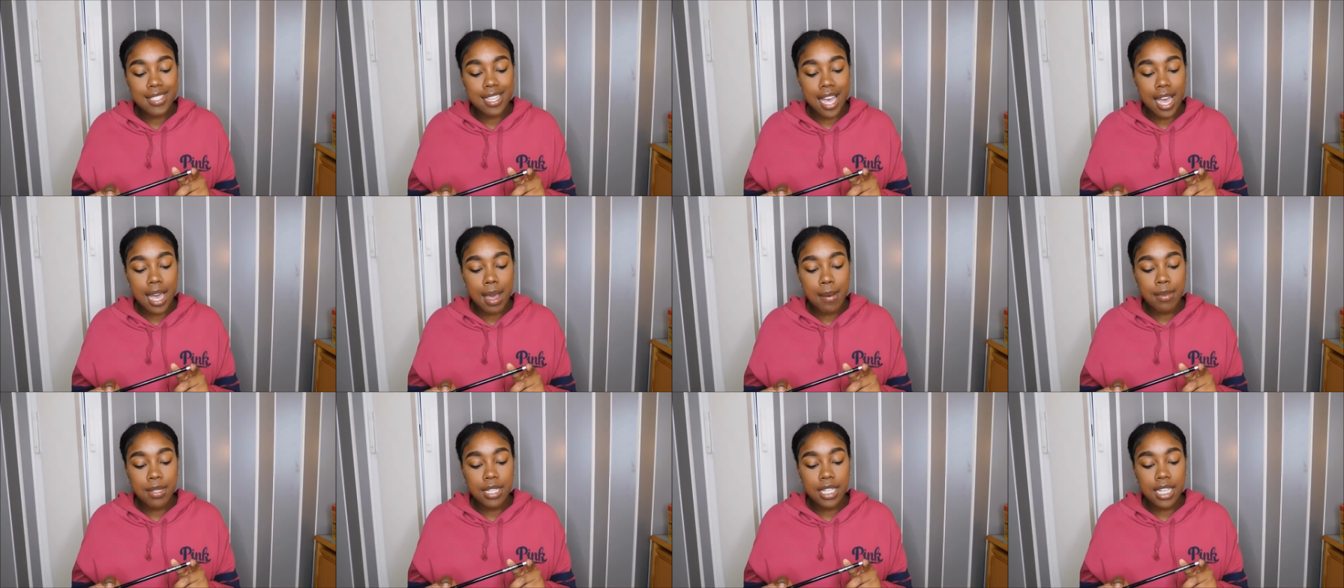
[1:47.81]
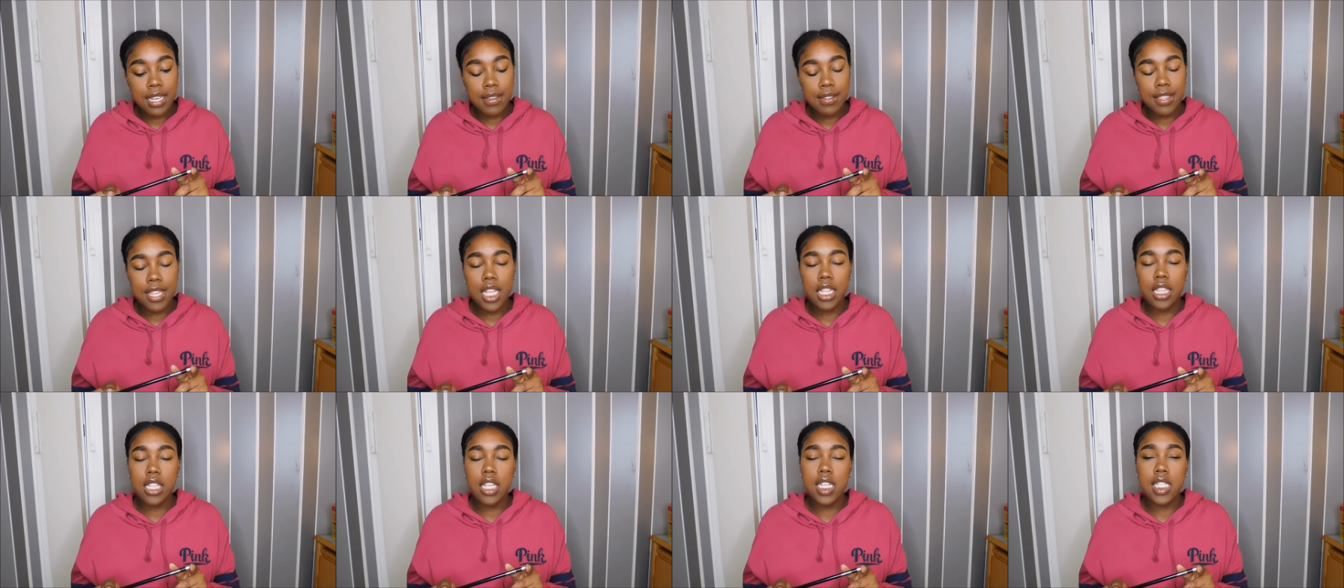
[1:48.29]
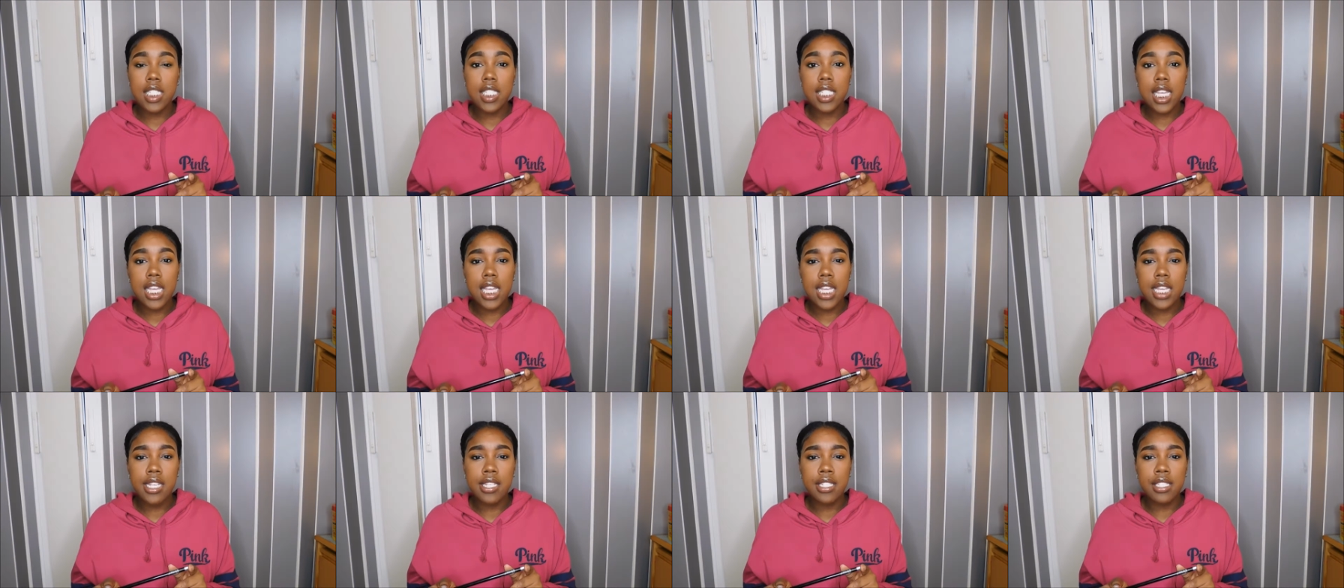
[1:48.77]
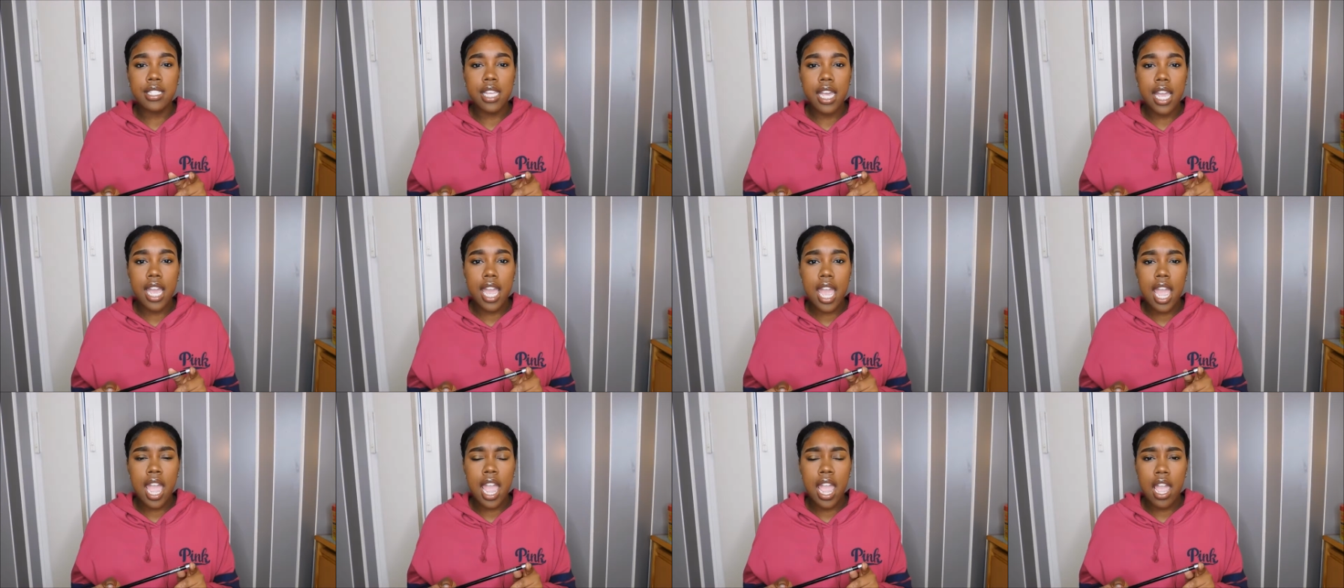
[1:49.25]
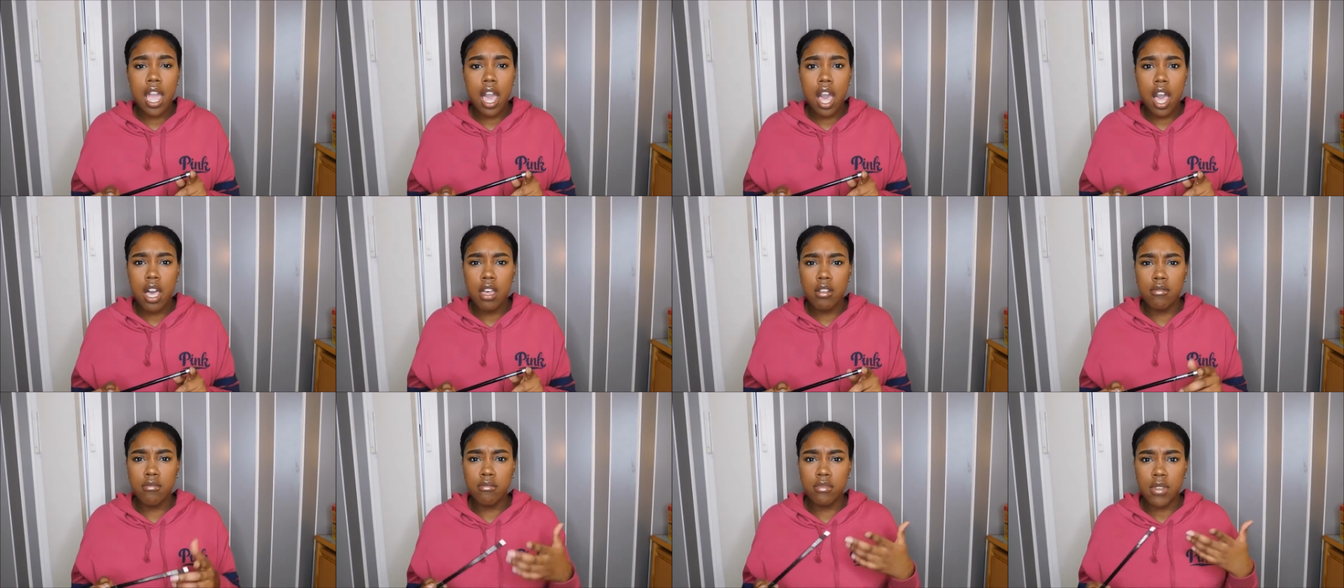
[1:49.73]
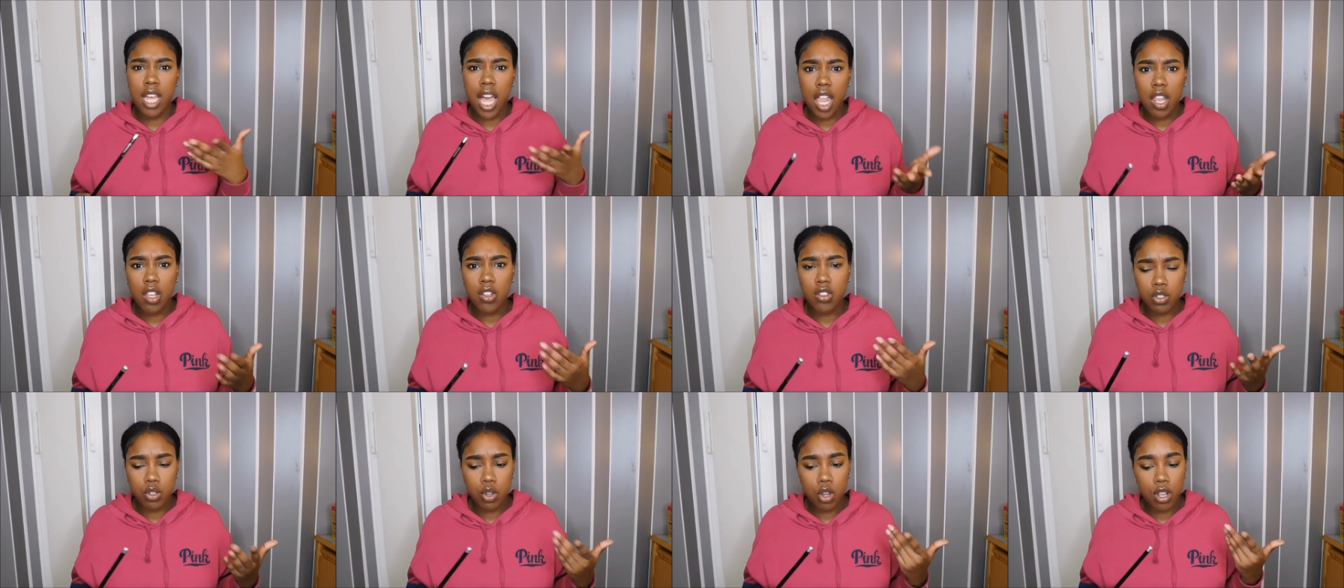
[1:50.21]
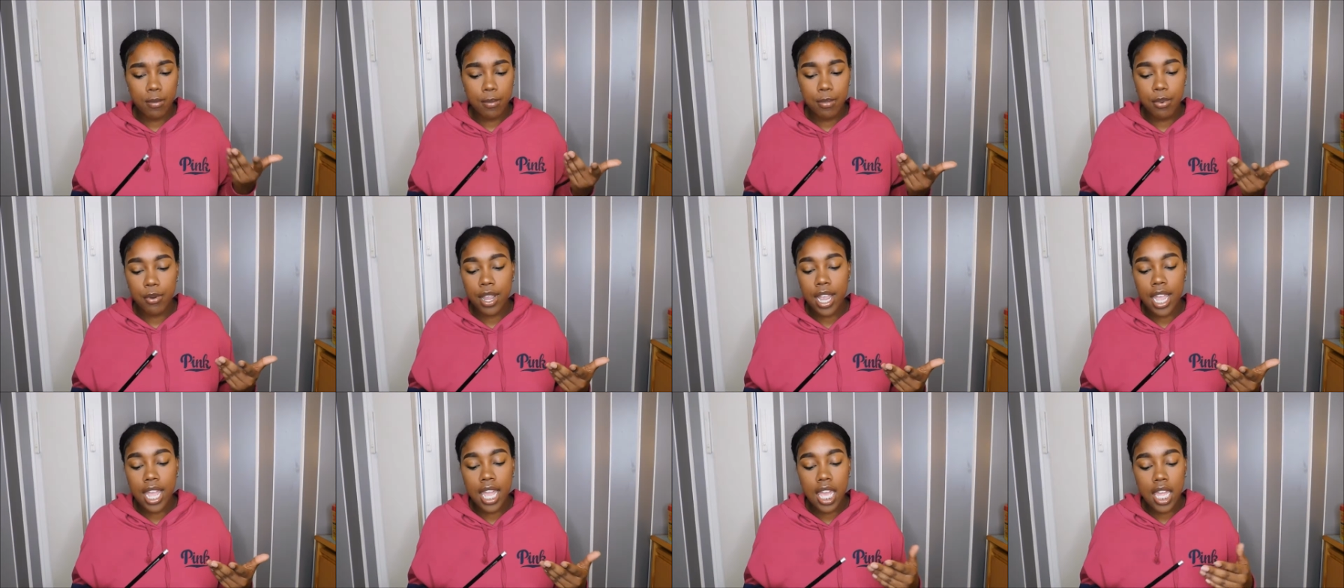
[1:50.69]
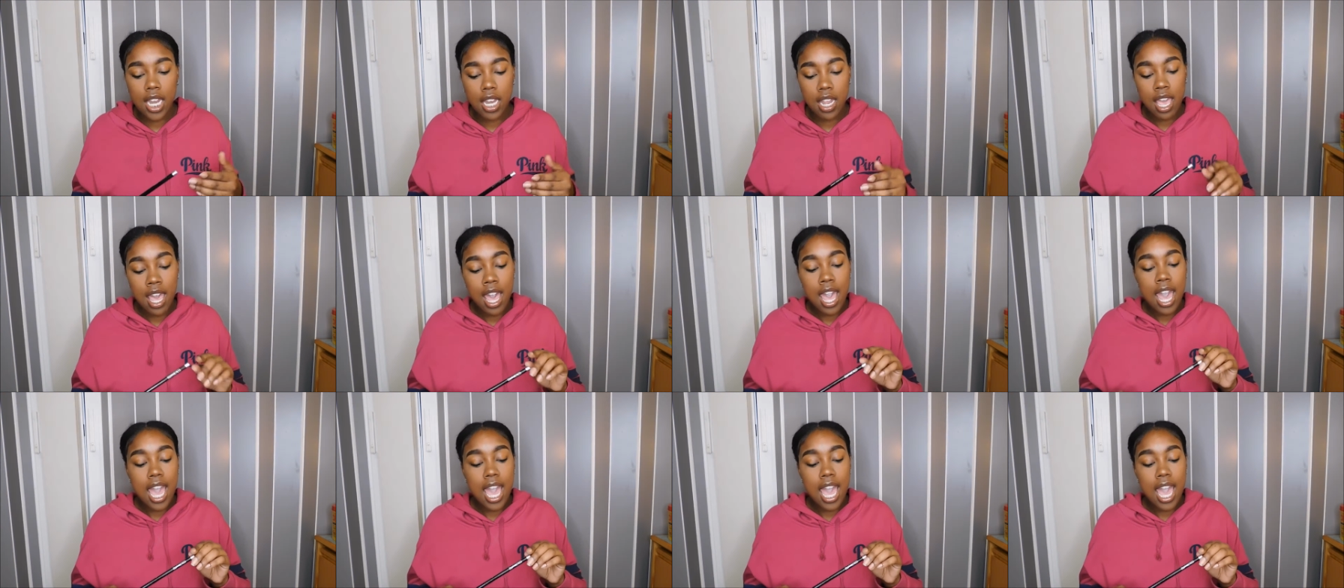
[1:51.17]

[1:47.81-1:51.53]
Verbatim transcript: I believe that this is a um, dollar store brand